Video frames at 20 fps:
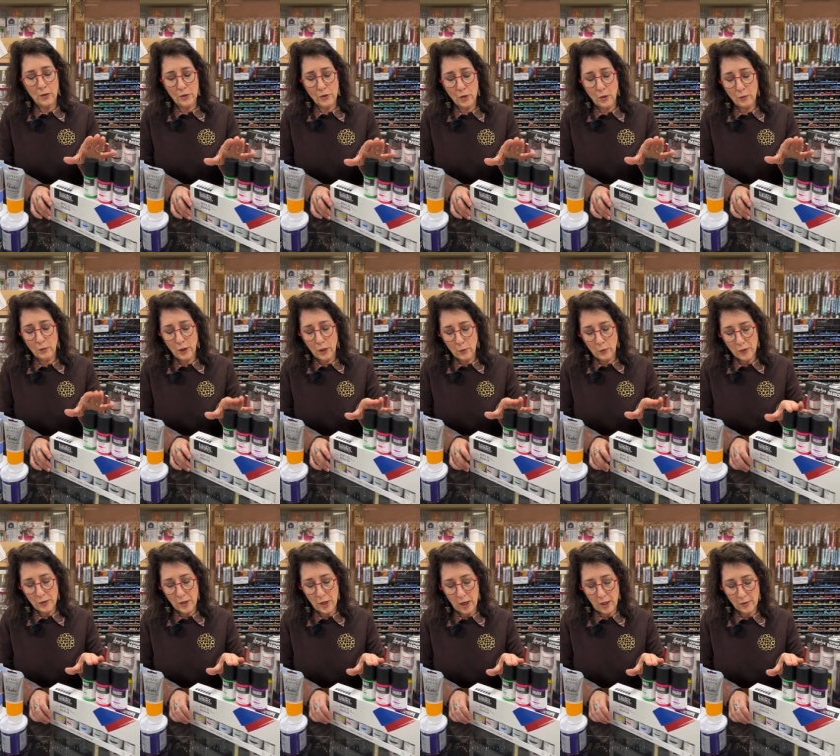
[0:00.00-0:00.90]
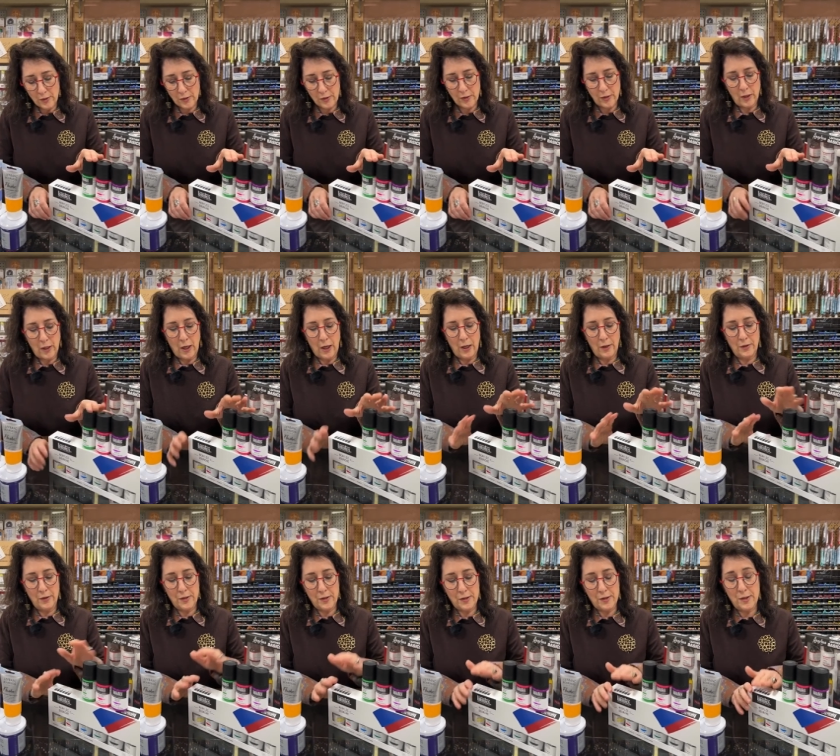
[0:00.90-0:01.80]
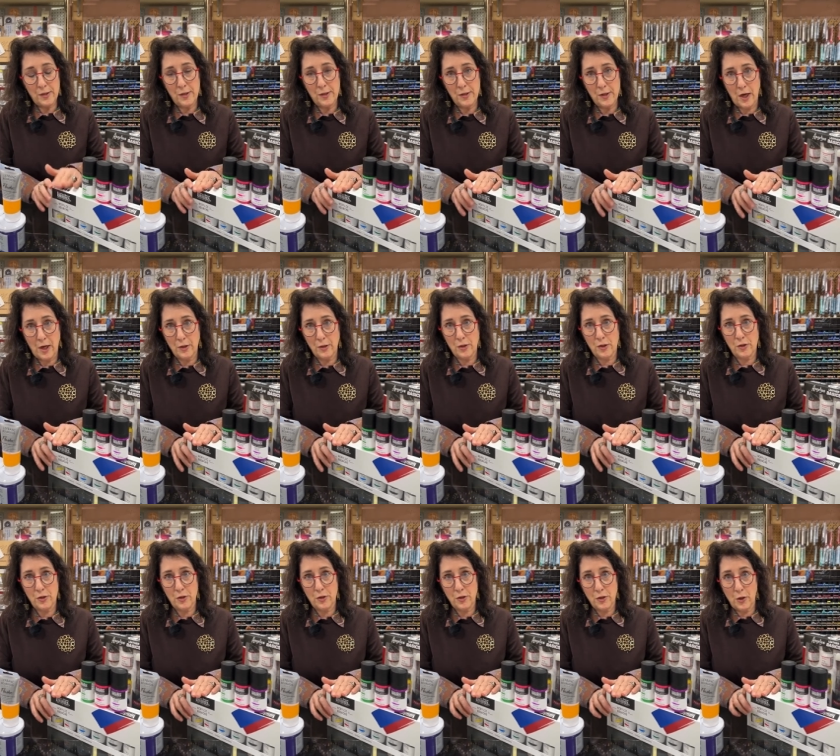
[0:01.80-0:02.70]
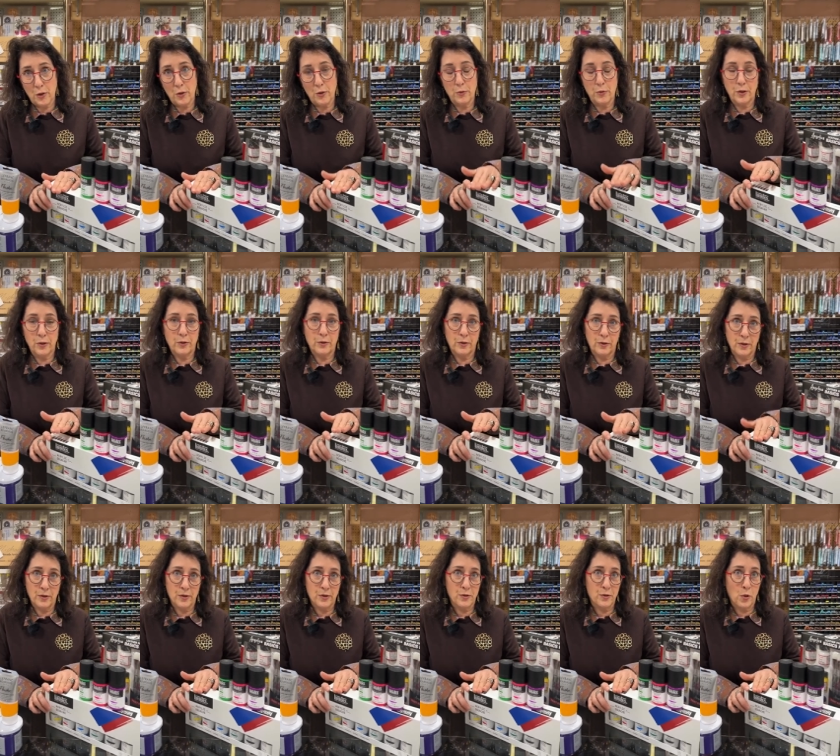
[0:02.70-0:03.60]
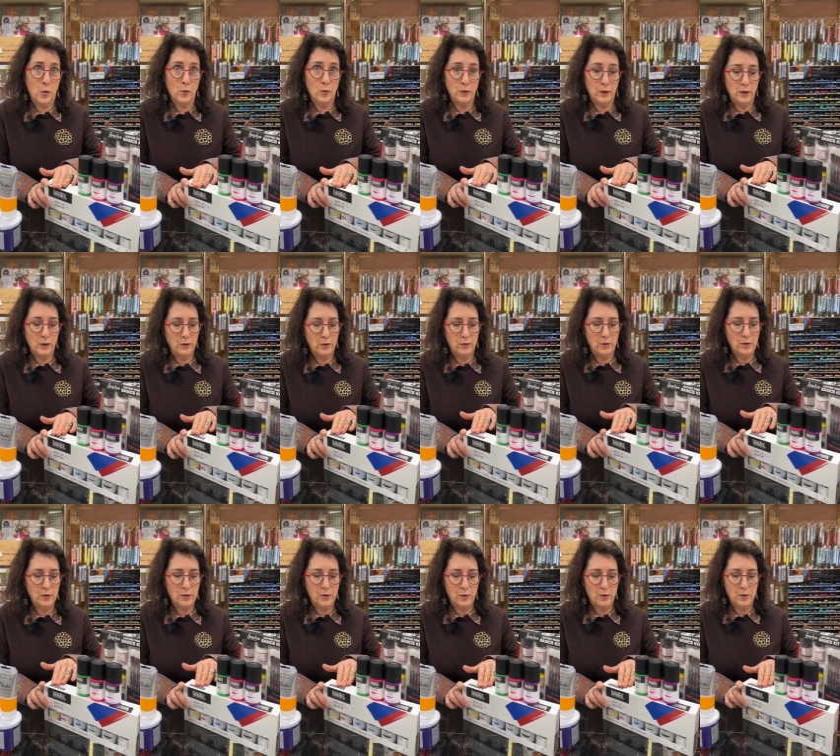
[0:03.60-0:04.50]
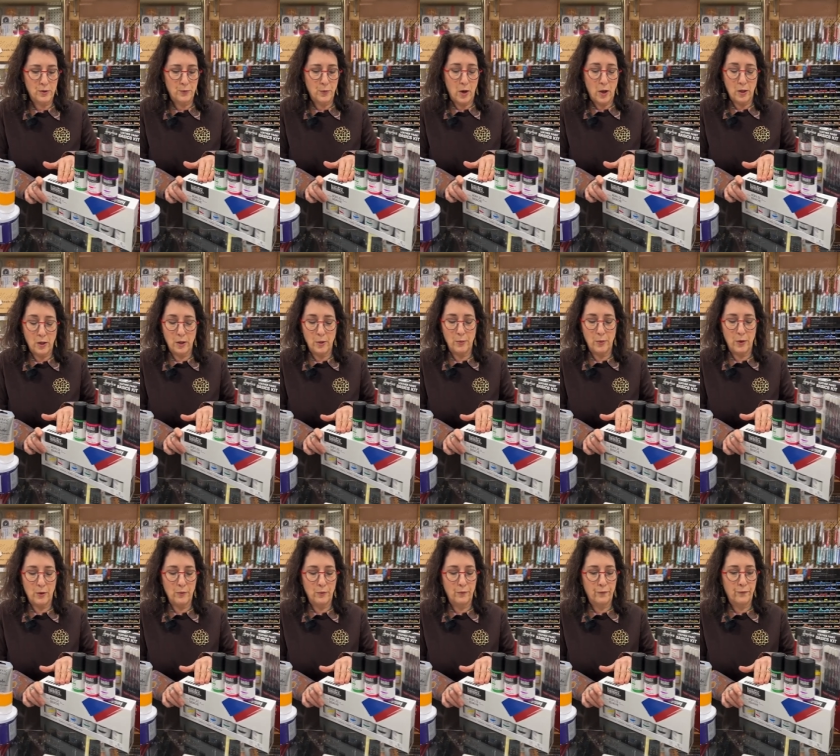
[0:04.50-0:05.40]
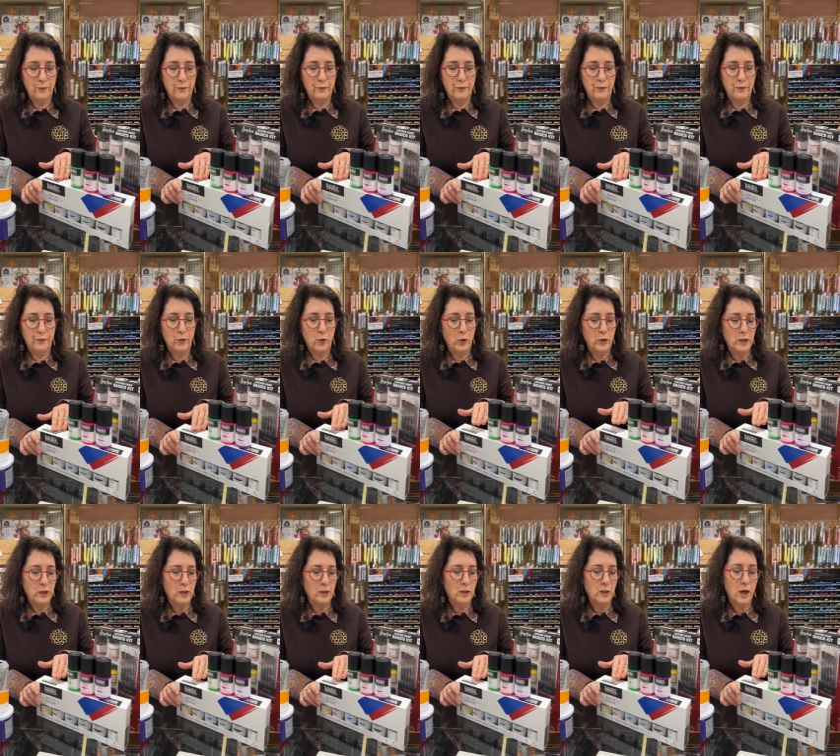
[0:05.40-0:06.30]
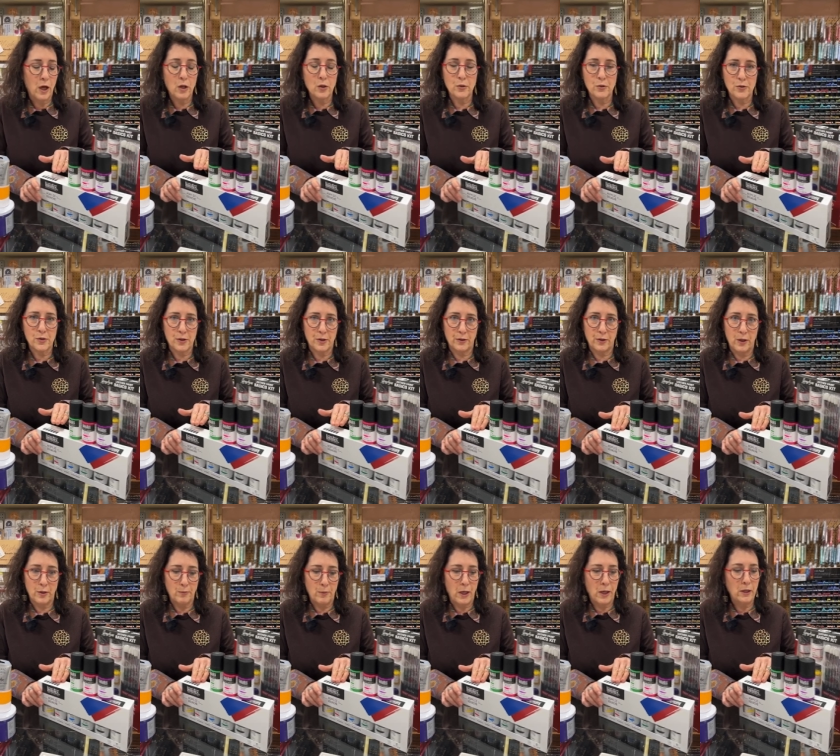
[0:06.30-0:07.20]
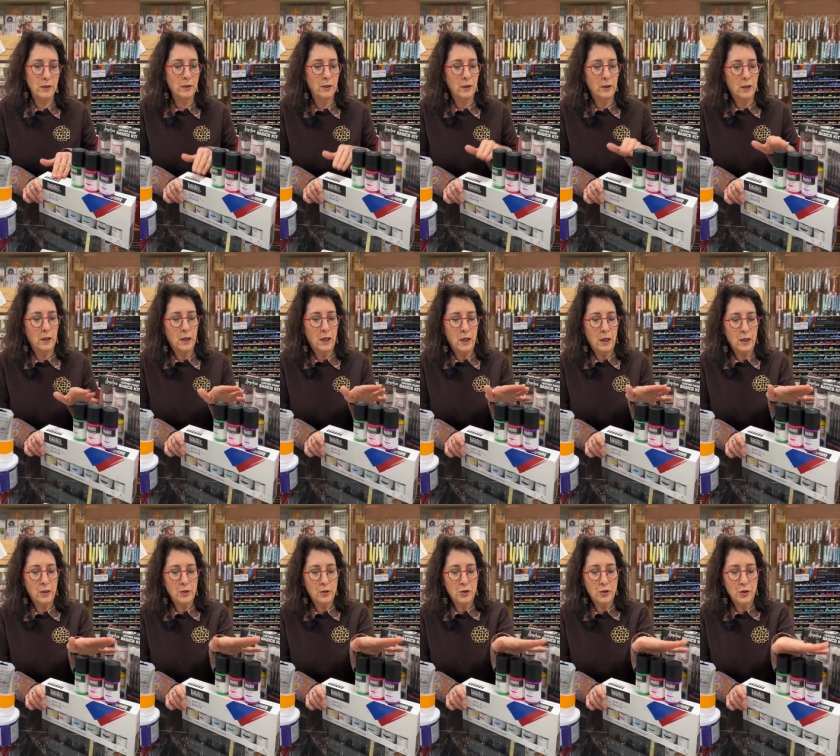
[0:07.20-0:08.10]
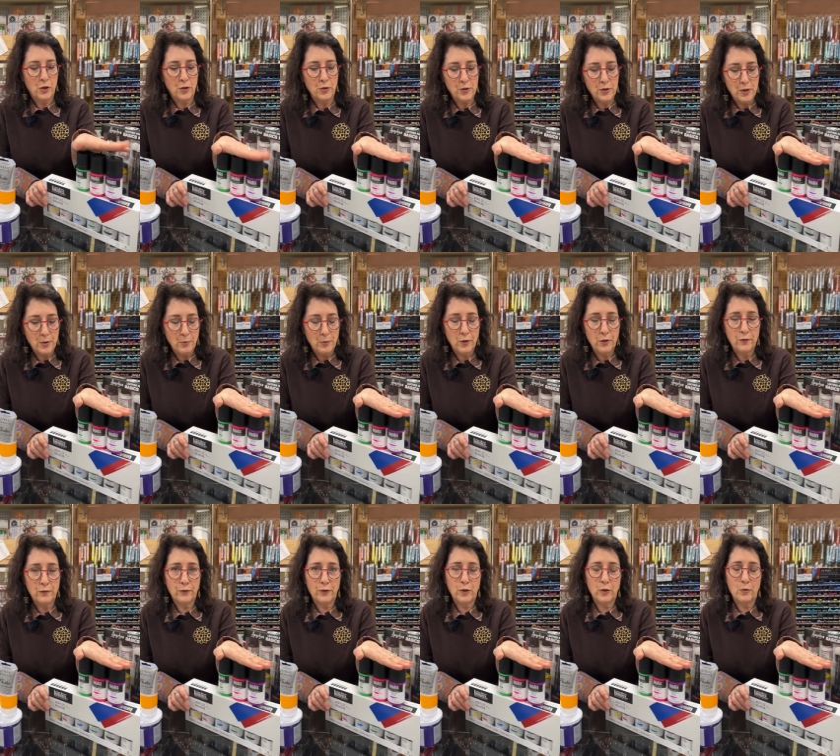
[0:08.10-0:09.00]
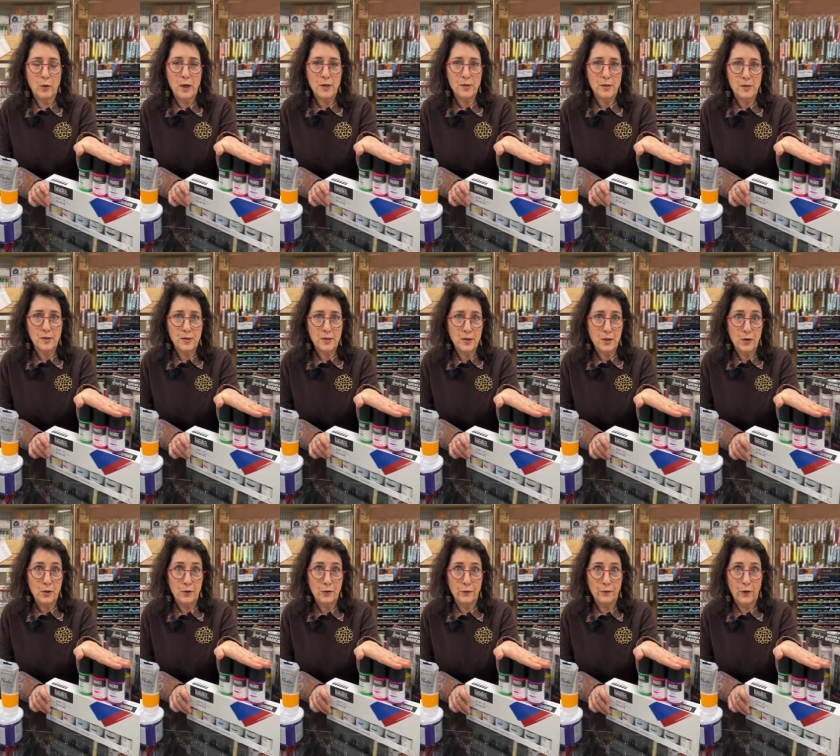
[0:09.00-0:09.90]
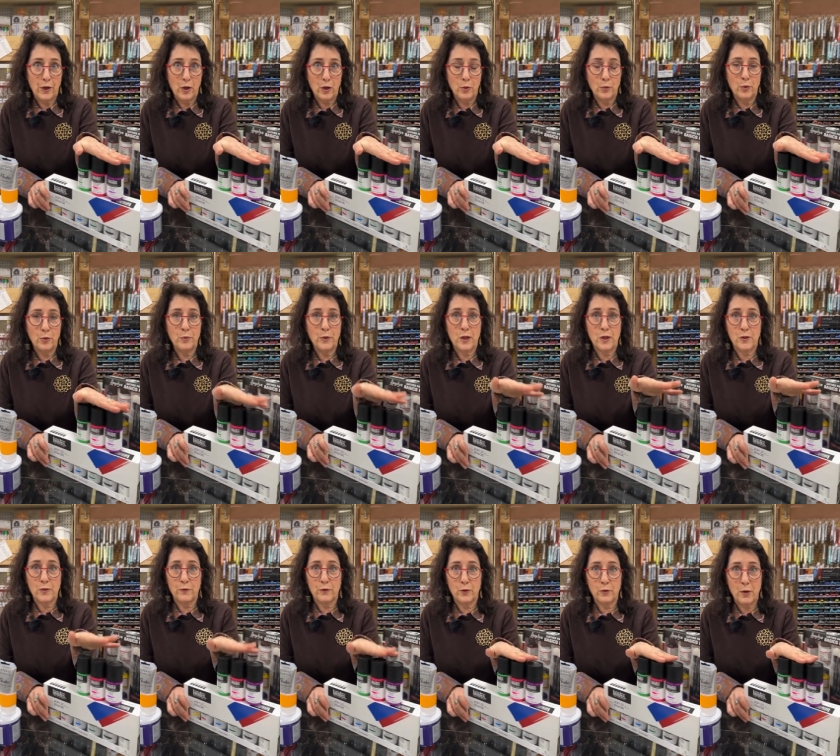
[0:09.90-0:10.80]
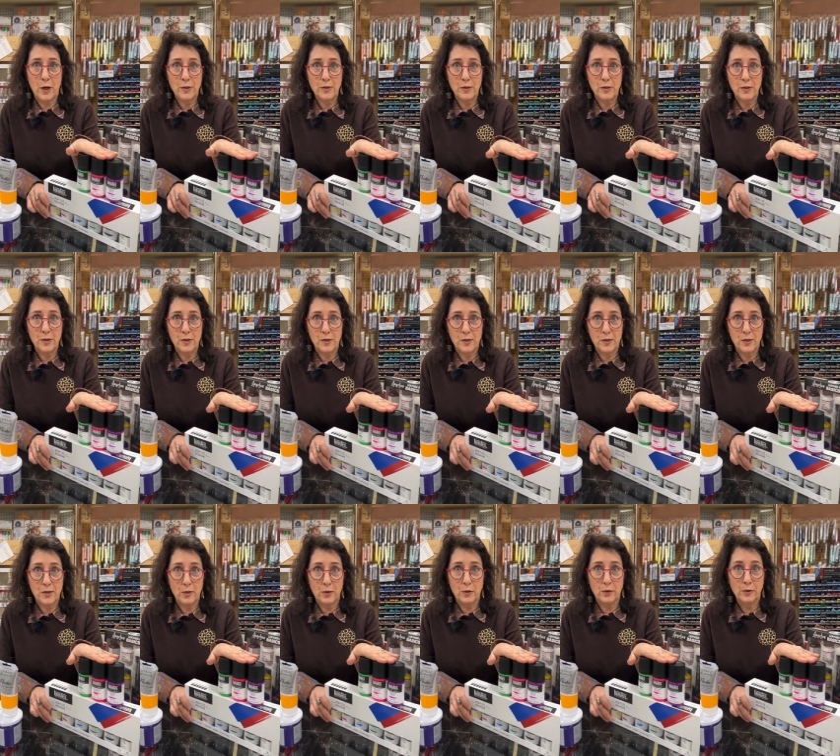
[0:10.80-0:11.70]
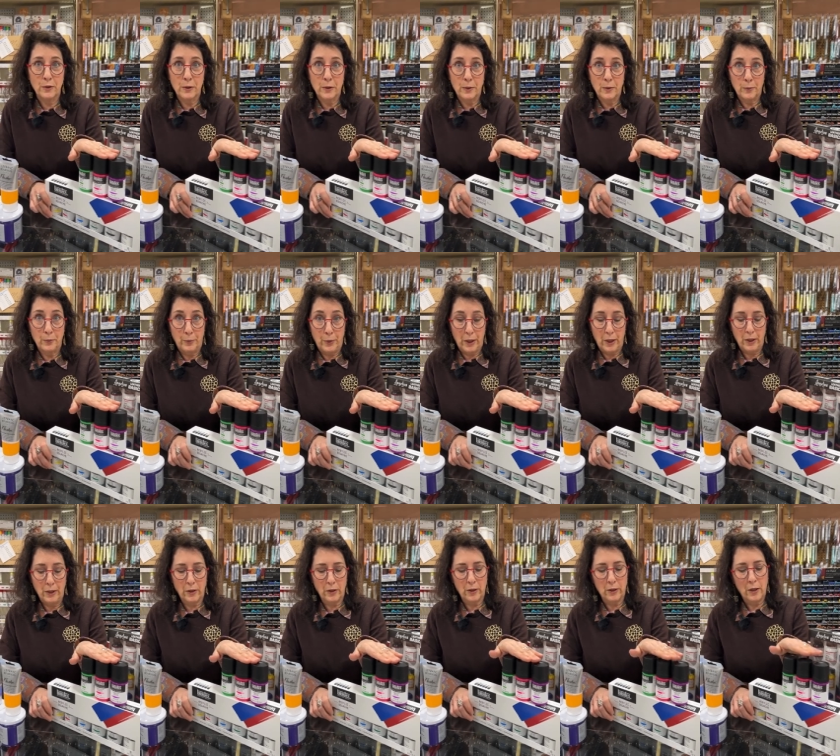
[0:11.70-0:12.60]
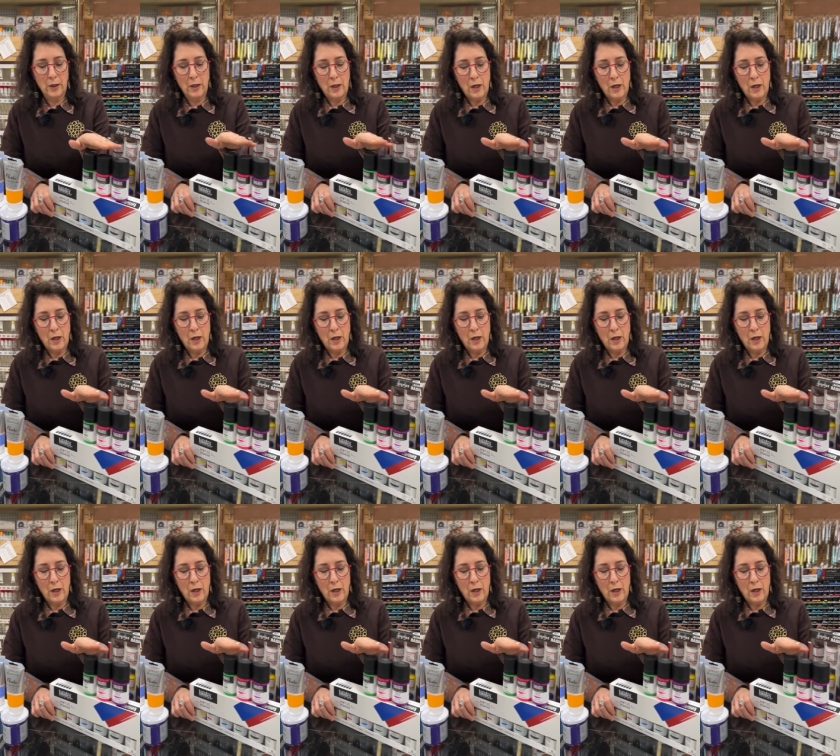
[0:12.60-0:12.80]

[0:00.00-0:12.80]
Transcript: So Liquitex, and this is a set just to show you that this is only, there's probably about 40 colors that they make, and to show you some of the fluorescents that are available, because fluorescent is still big.